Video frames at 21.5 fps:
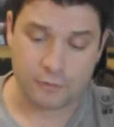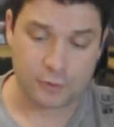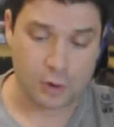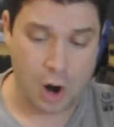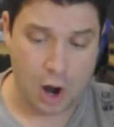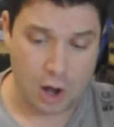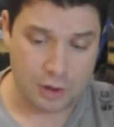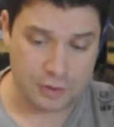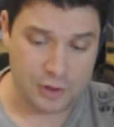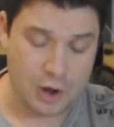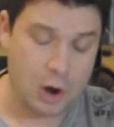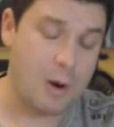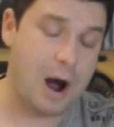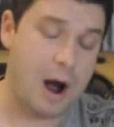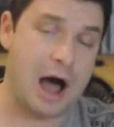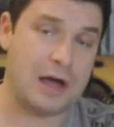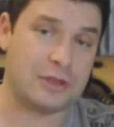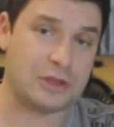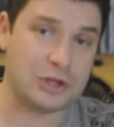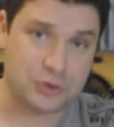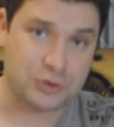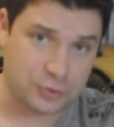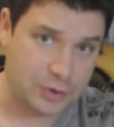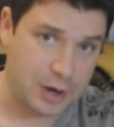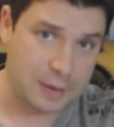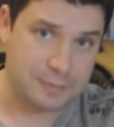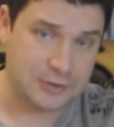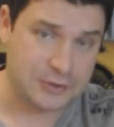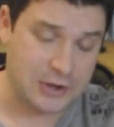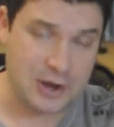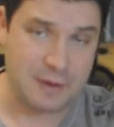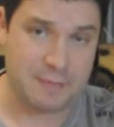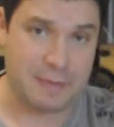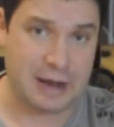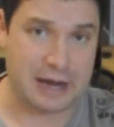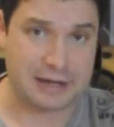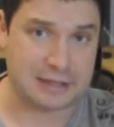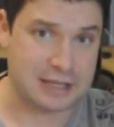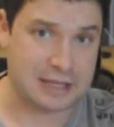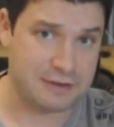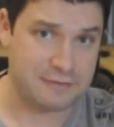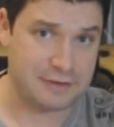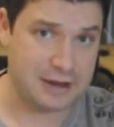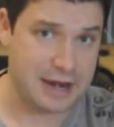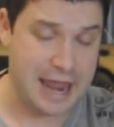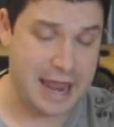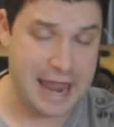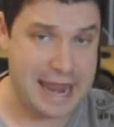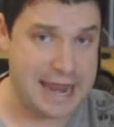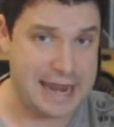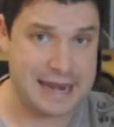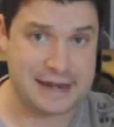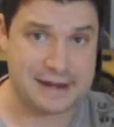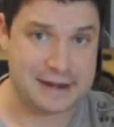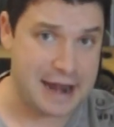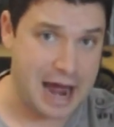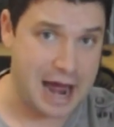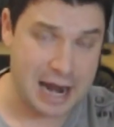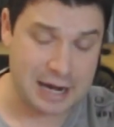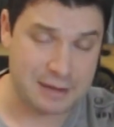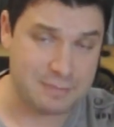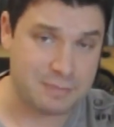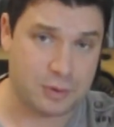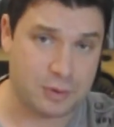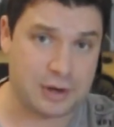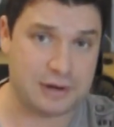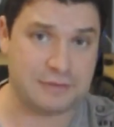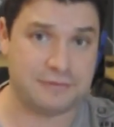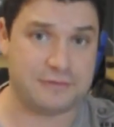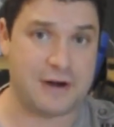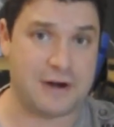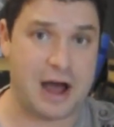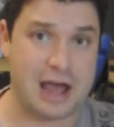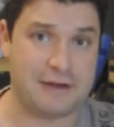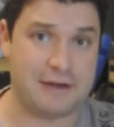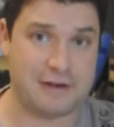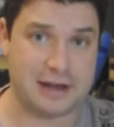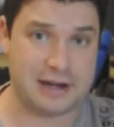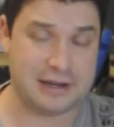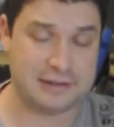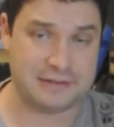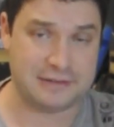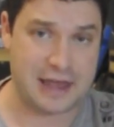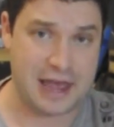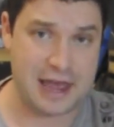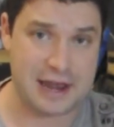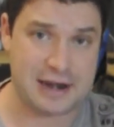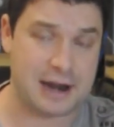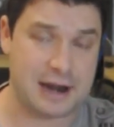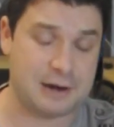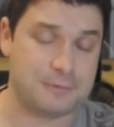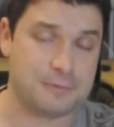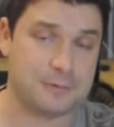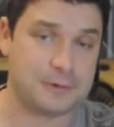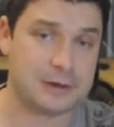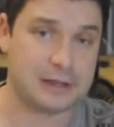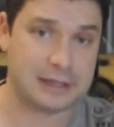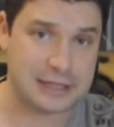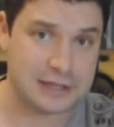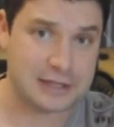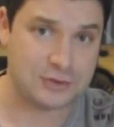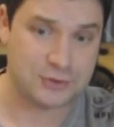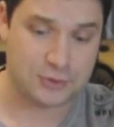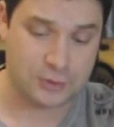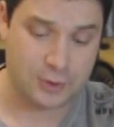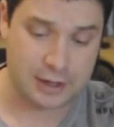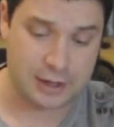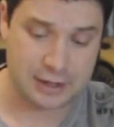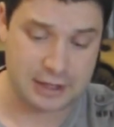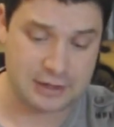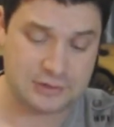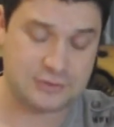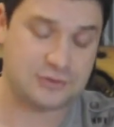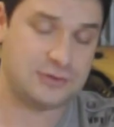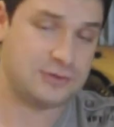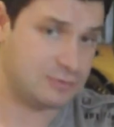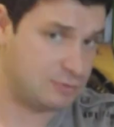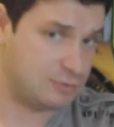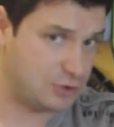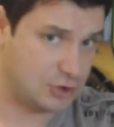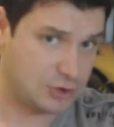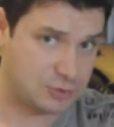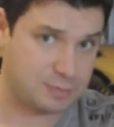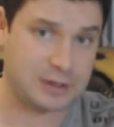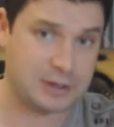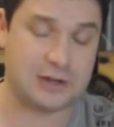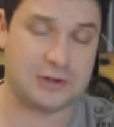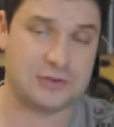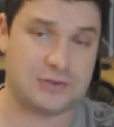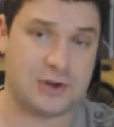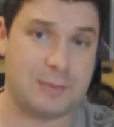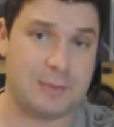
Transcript: Overall though, on the drip tip, I'd give it a 9.5 out of 10. I really enjoy this just